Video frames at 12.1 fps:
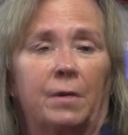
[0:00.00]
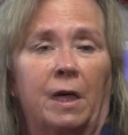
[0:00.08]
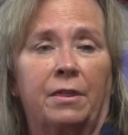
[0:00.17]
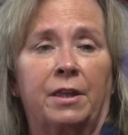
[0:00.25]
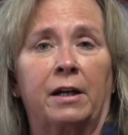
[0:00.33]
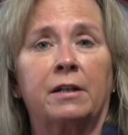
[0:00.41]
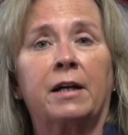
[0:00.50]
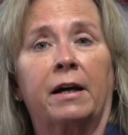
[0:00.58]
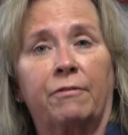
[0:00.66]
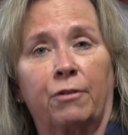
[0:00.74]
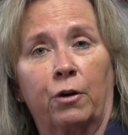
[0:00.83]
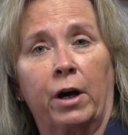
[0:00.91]
I think,
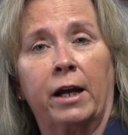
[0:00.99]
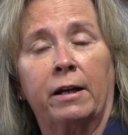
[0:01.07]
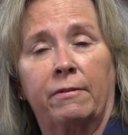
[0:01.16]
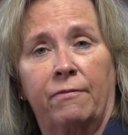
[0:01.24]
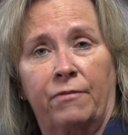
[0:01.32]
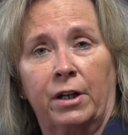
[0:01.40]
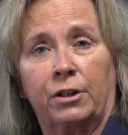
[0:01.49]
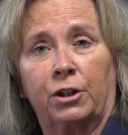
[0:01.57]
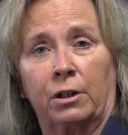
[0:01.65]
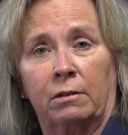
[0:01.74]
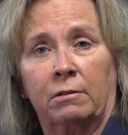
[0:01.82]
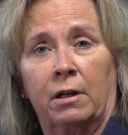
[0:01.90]
take for granted
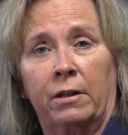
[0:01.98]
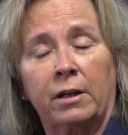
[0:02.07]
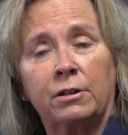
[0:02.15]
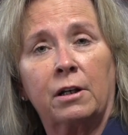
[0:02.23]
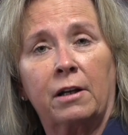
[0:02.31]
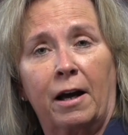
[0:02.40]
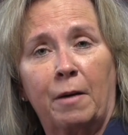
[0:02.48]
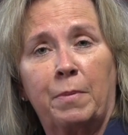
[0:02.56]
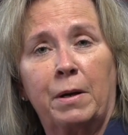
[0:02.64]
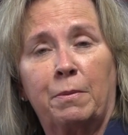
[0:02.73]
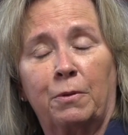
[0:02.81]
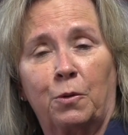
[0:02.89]
fishing. And there's a lot of
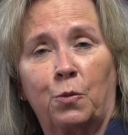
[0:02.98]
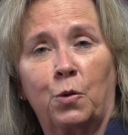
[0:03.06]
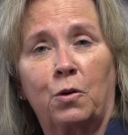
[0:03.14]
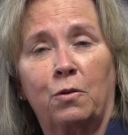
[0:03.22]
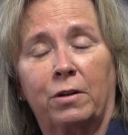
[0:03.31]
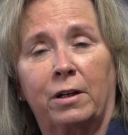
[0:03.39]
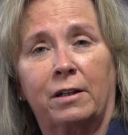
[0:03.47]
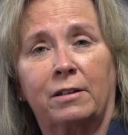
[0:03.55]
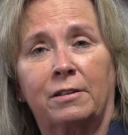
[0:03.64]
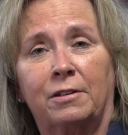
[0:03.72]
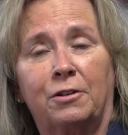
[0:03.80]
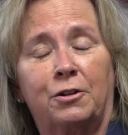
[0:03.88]
people in the world that
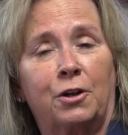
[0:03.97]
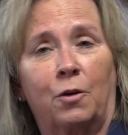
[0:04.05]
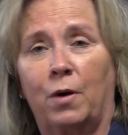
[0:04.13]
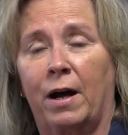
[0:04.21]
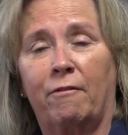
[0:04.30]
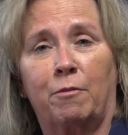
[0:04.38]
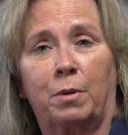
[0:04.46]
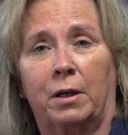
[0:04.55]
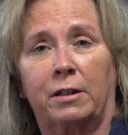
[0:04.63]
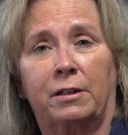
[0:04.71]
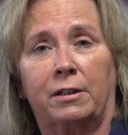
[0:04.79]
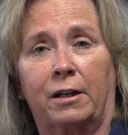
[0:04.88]
don't have a
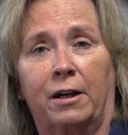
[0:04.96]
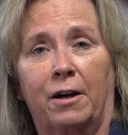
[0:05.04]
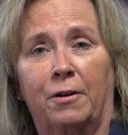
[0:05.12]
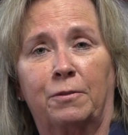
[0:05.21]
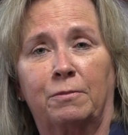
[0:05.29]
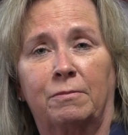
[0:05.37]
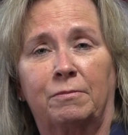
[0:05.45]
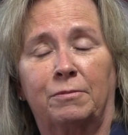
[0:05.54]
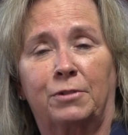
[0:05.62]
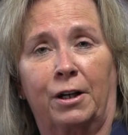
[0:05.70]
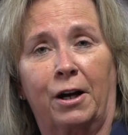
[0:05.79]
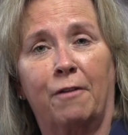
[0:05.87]
place to
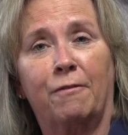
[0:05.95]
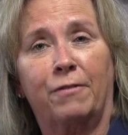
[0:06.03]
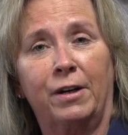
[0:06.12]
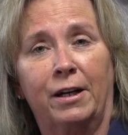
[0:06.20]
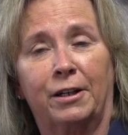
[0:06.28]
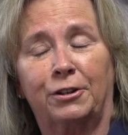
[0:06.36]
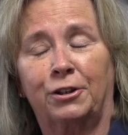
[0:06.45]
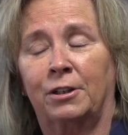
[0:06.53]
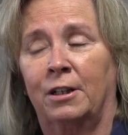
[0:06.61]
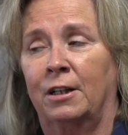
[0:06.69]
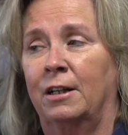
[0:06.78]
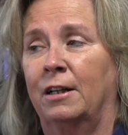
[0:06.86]
go fish.
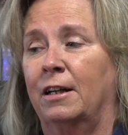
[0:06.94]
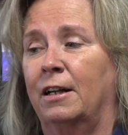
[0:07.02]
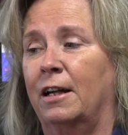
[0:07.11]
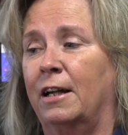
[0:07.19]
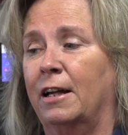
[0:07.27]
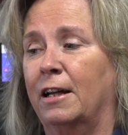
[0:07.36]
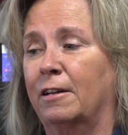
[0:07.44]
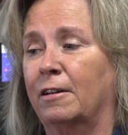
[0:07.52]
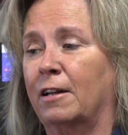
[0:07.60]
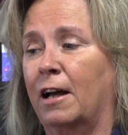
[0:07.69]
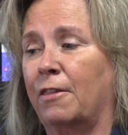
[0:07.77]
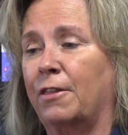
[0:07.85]
And
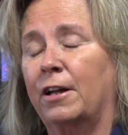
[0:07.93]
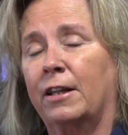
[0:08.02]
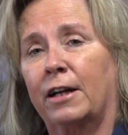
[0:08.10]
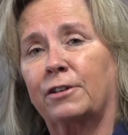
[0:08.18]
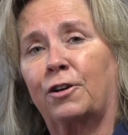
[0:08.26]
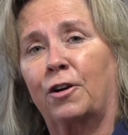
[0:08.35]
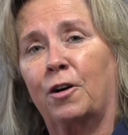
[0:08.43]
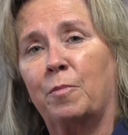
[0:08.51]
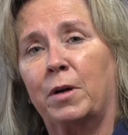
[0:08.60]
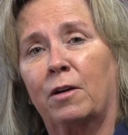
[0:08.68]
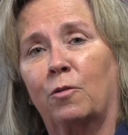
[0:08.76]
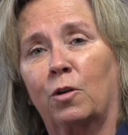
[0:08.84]
I think that's going to
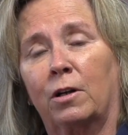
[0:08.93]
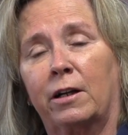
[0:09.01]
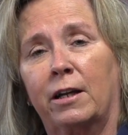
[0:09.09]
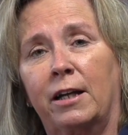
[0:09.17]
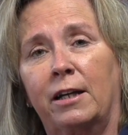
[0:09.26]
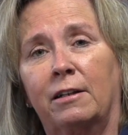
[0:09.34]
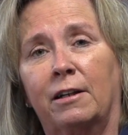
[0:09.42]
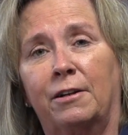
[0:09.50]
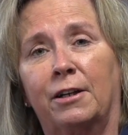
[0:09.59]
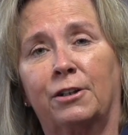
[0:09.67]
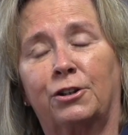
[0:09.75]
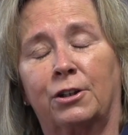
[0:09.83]
be a really neat
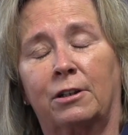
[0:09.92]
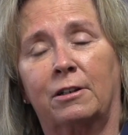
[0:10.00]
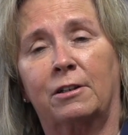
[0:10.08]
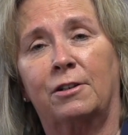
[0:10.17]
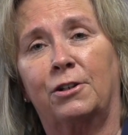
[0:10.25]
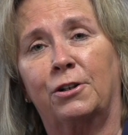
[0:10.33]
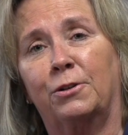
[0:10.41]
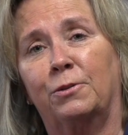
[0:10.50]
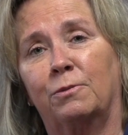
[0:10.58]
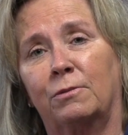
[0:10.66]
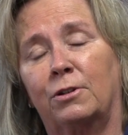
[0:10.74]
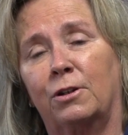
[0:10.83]
addition
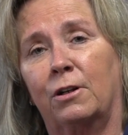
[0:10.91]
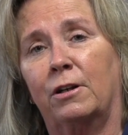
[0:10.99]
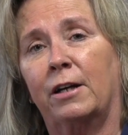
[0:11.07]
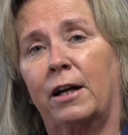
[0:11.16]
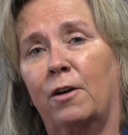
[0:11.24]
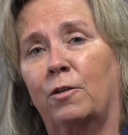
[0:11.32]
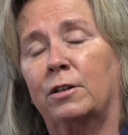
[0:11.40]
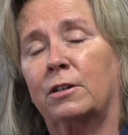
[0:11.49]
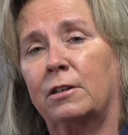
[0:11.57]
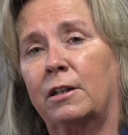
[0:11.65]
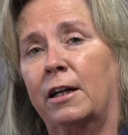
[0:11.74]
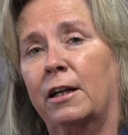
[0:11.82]
to the town,
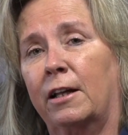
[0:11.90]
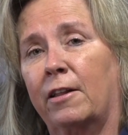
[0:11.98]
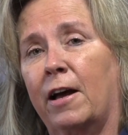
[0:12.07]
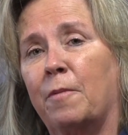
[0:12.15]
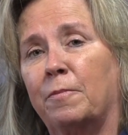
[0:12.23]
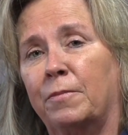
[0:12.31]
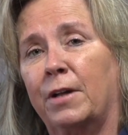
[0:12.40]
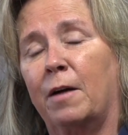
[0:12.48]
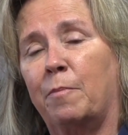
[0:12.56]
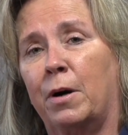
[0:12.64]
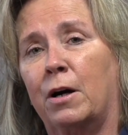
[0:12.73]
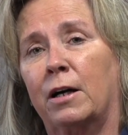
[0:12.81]
is getting
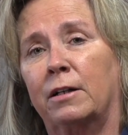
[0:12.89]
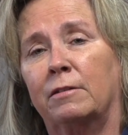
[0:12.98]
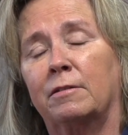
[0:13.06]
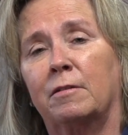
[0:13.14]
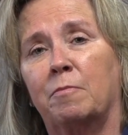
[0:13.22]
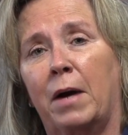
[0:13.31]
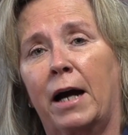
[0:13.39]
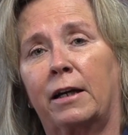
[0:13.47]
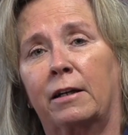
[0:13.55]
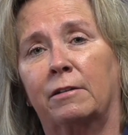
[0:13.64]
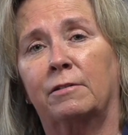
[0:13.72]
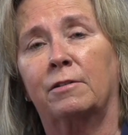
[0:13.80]
that pond back
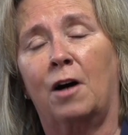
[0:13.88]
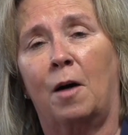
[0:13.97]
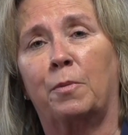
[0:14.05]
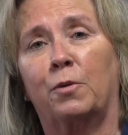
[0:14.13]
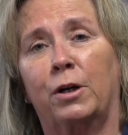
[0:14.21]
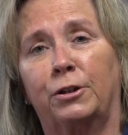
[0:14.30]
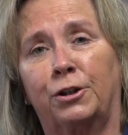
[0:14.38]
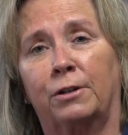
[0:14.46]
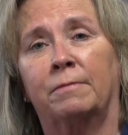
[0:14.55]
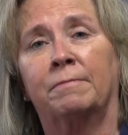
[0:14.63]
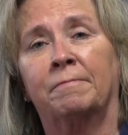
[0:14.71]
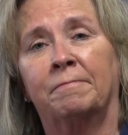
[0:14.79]
in operation.